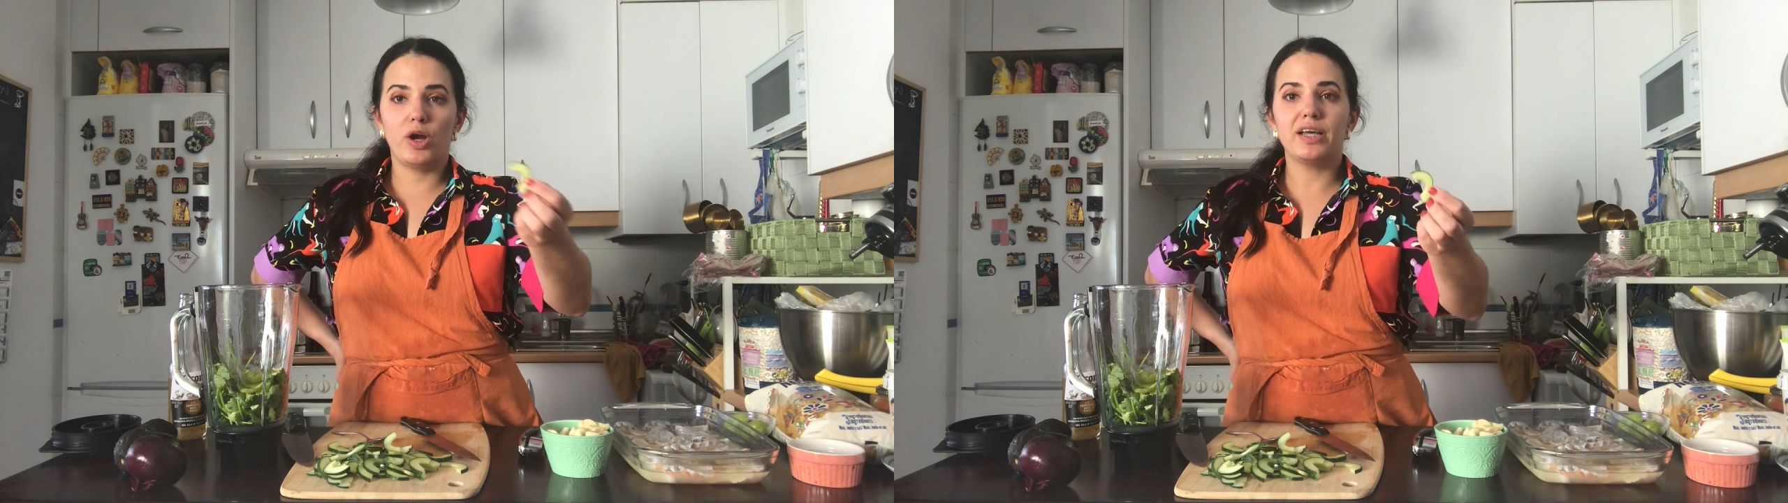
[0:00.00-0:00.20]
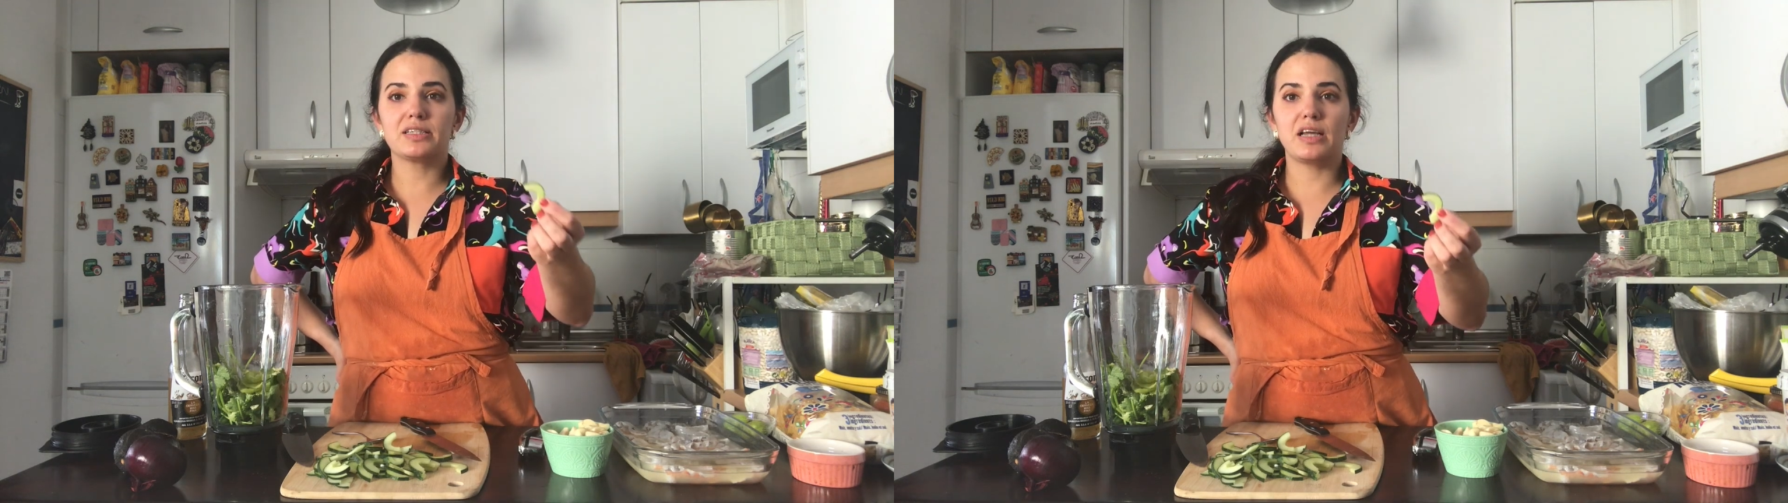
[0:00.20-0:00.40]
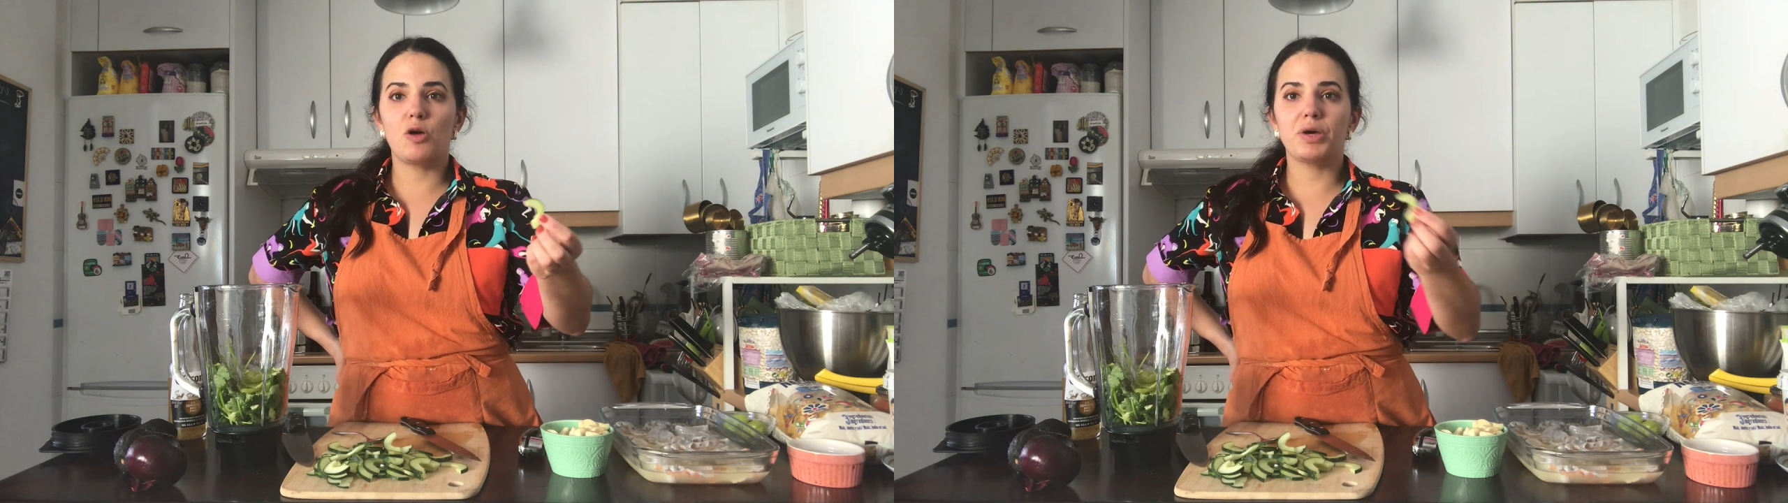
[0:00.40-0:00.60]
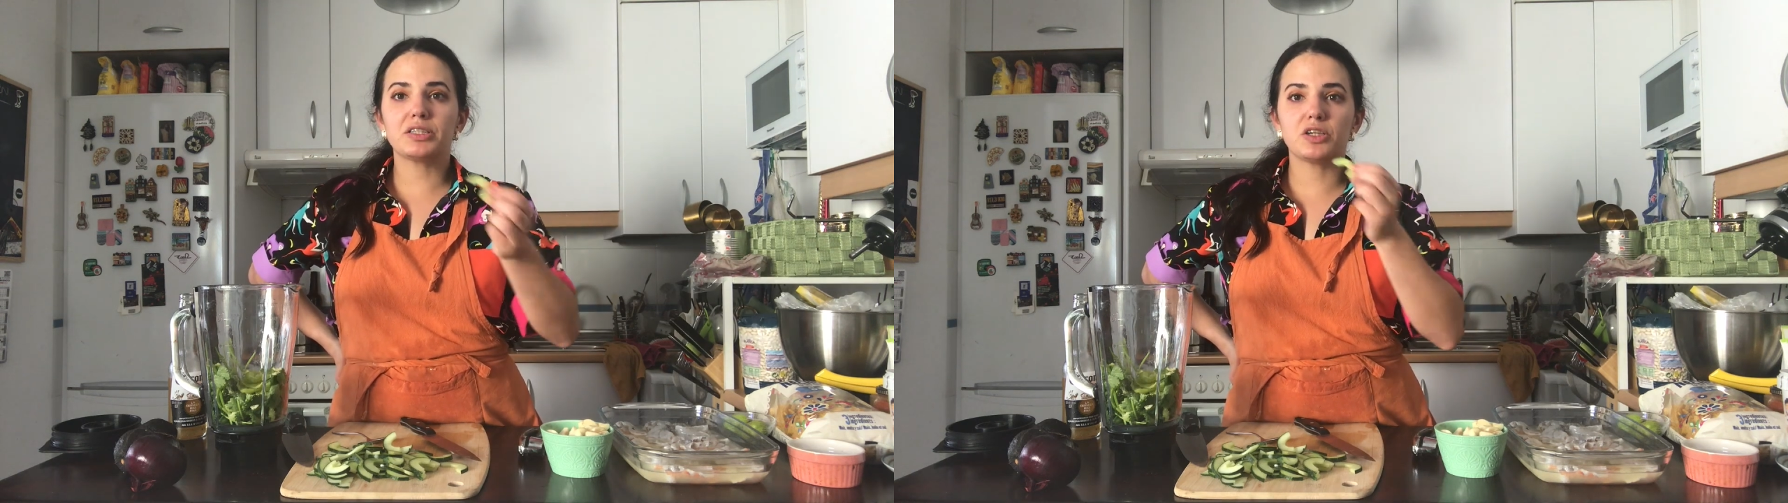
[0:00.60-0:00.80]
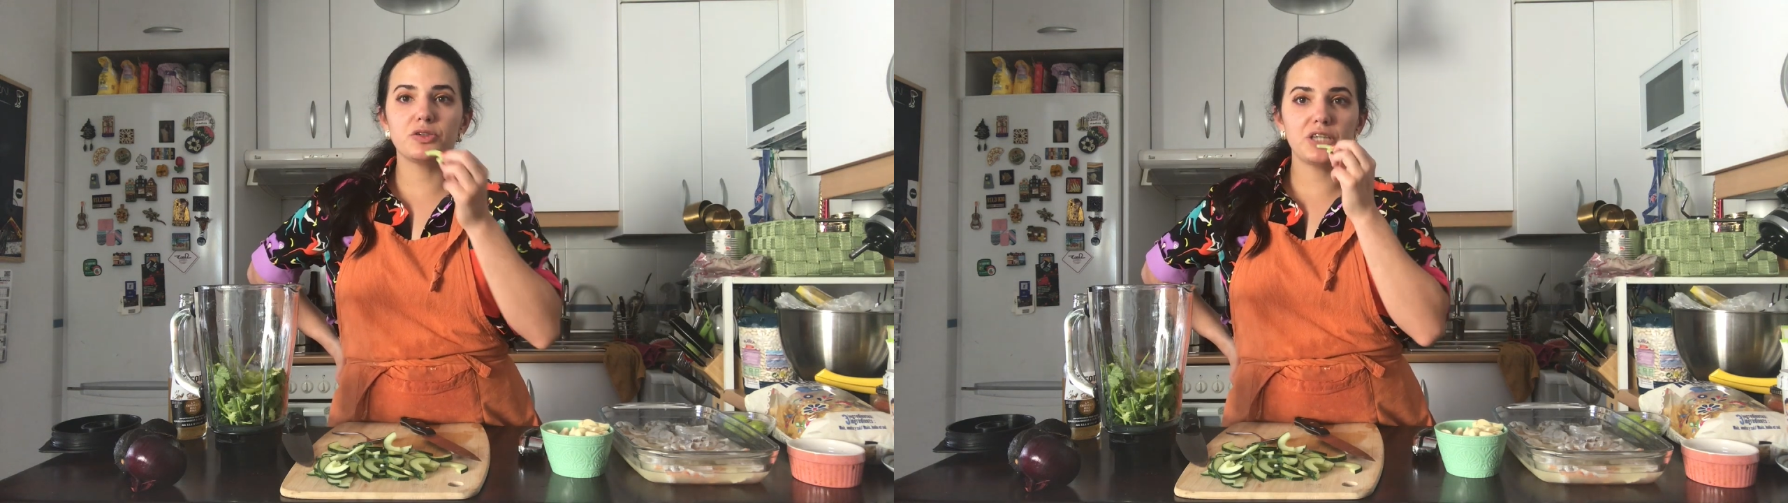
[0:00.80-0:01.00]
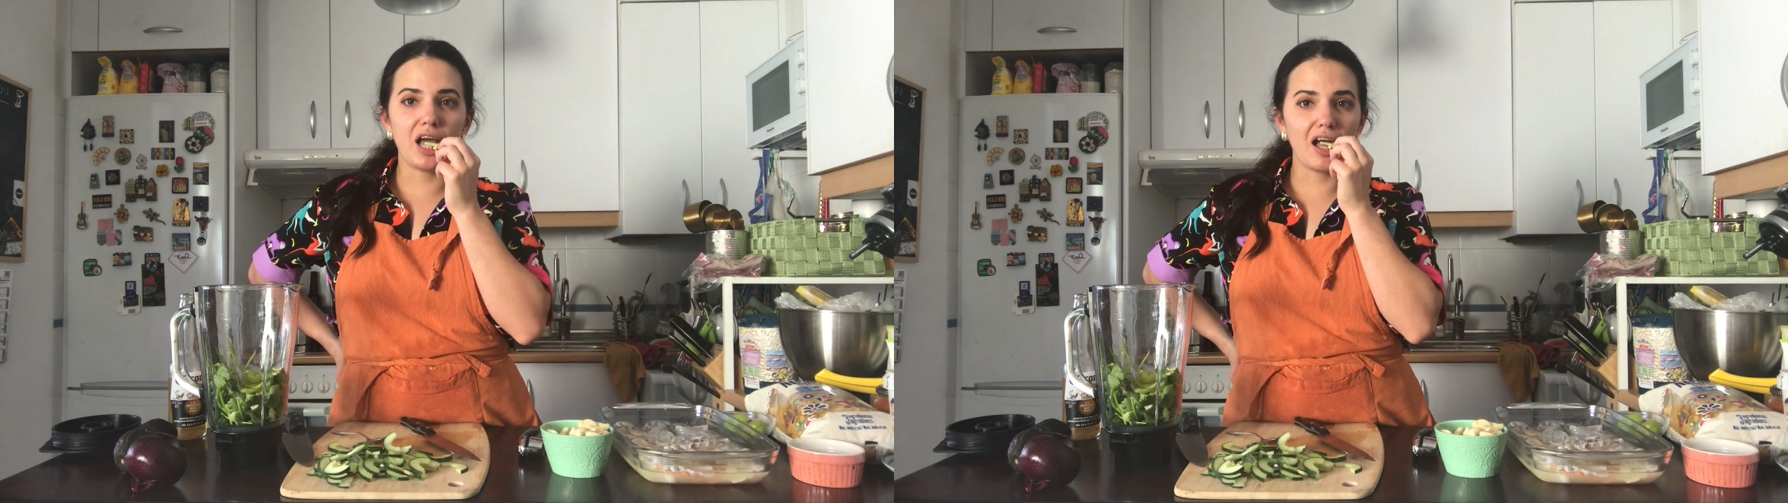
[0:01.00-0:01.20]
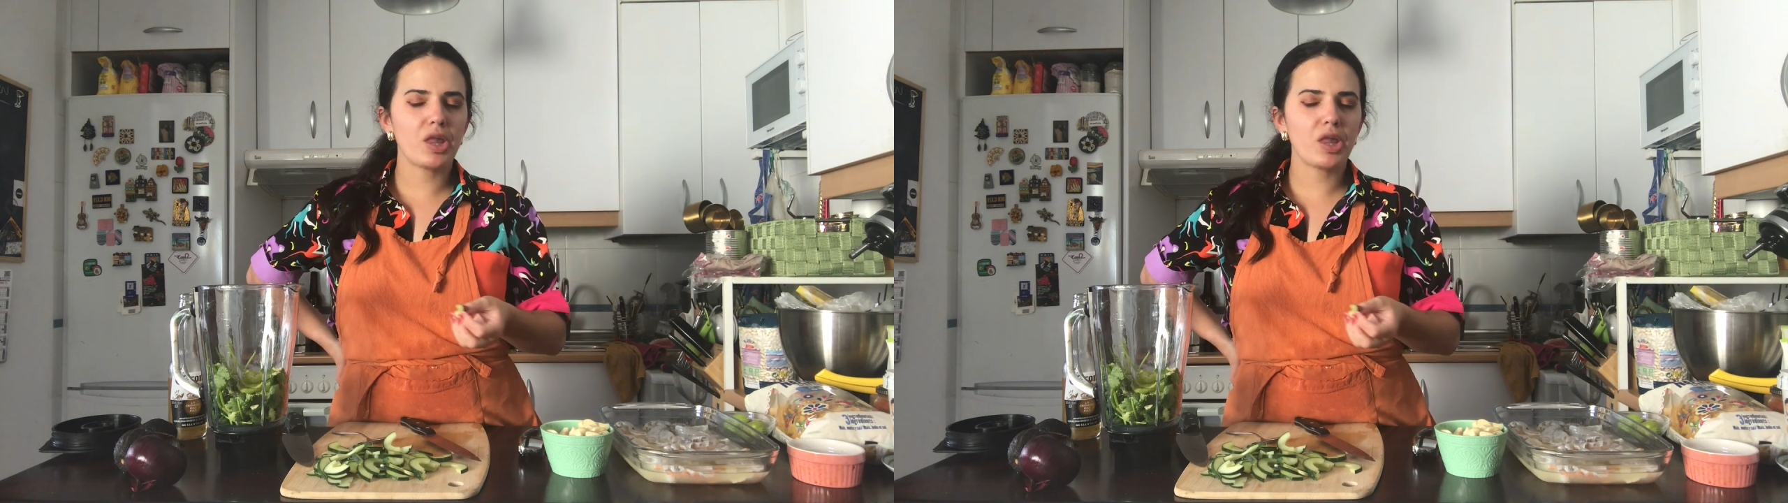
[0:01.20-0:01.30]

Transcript: is now Mexico City.